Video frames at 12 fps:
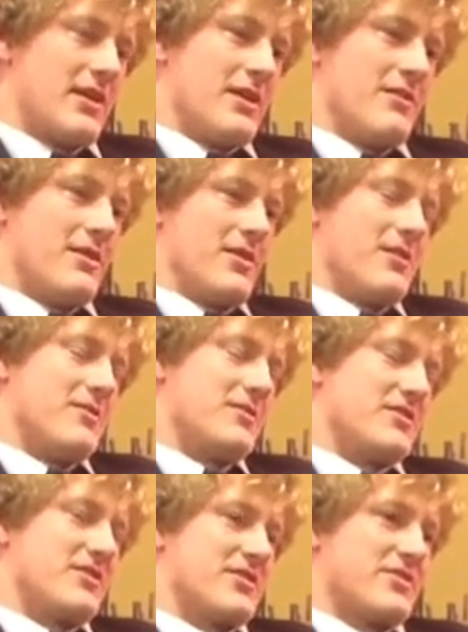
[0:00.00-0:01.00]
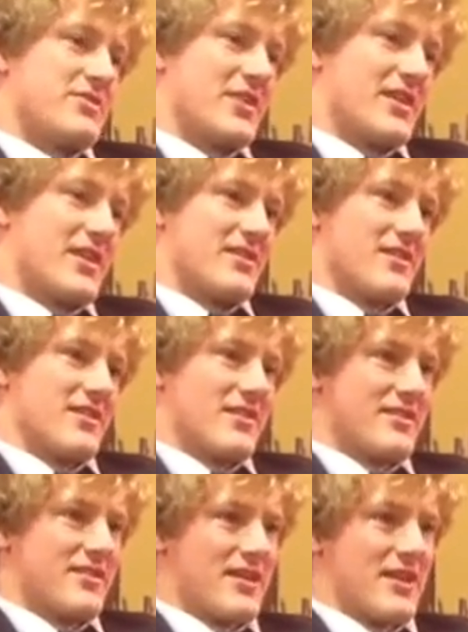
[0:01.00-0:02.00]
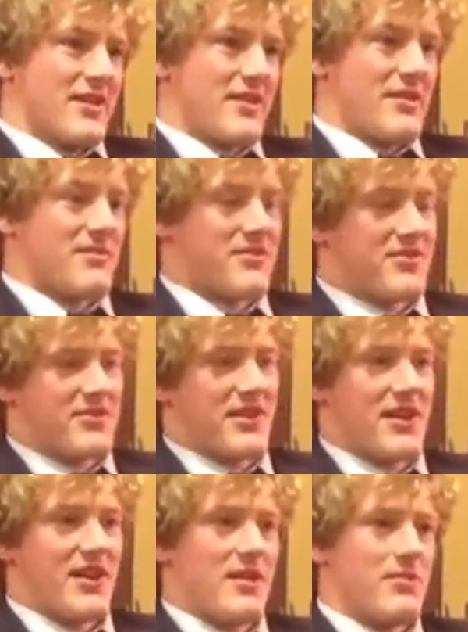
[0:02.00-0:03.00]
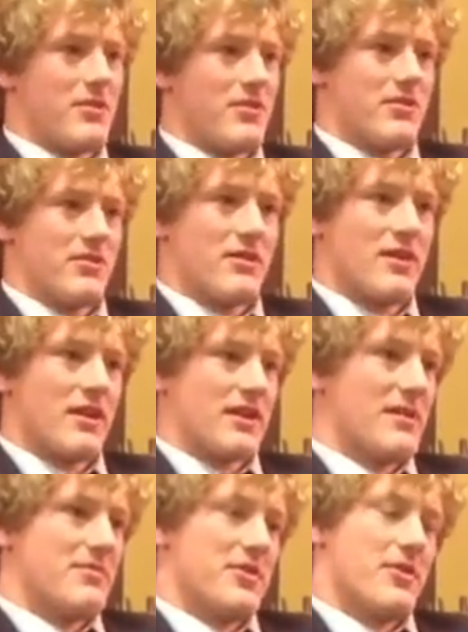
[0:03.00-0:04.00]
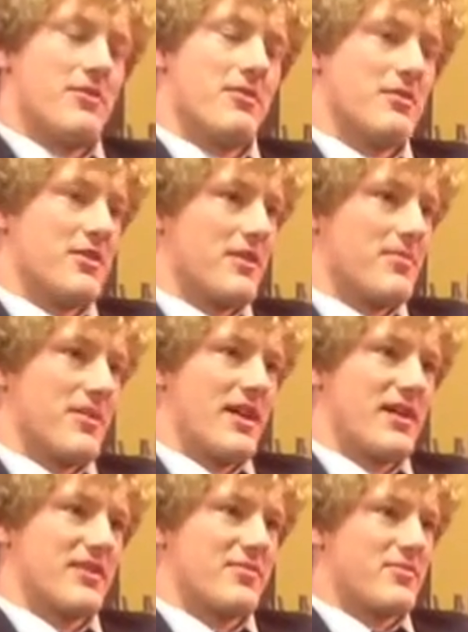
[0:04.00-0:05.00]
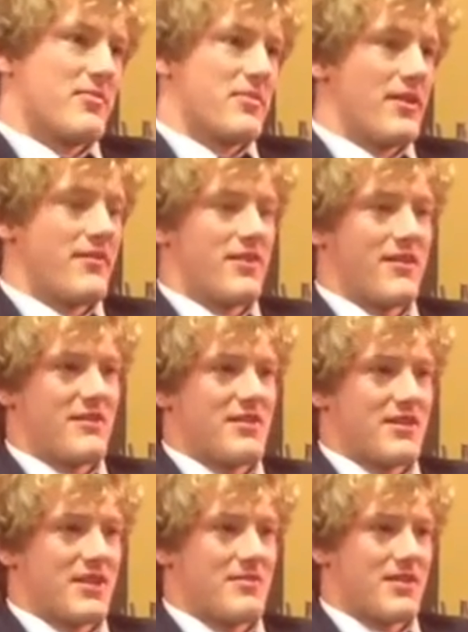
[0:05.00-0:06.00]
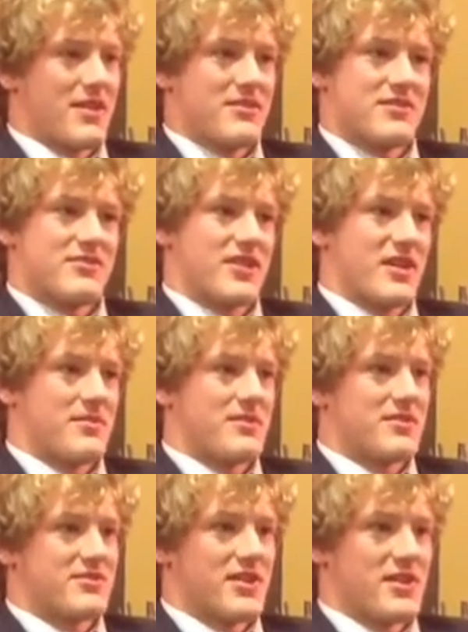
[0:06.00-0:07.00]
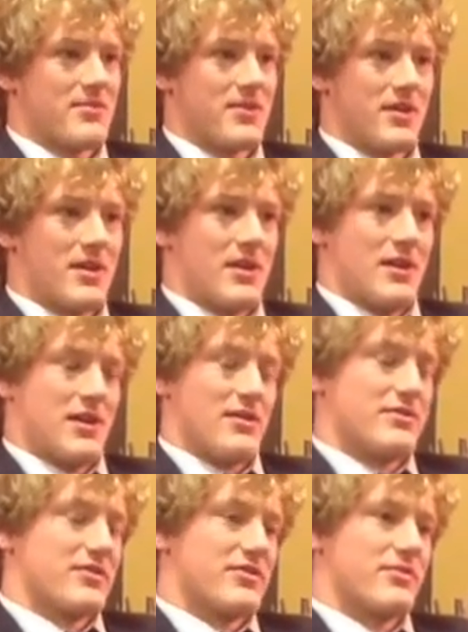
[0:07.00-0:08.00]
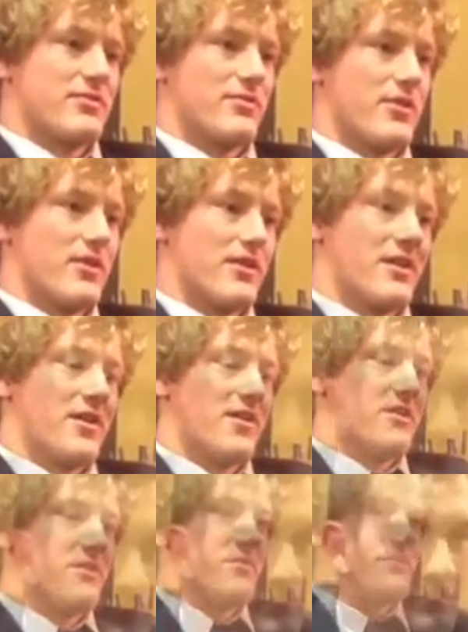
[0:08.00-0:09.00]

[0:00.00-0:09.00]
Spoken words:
Well, we just try not to listen to any of them, just stay humble and keep doing what we're doing at practice, prepare for every team like it's the championship, and just work hard.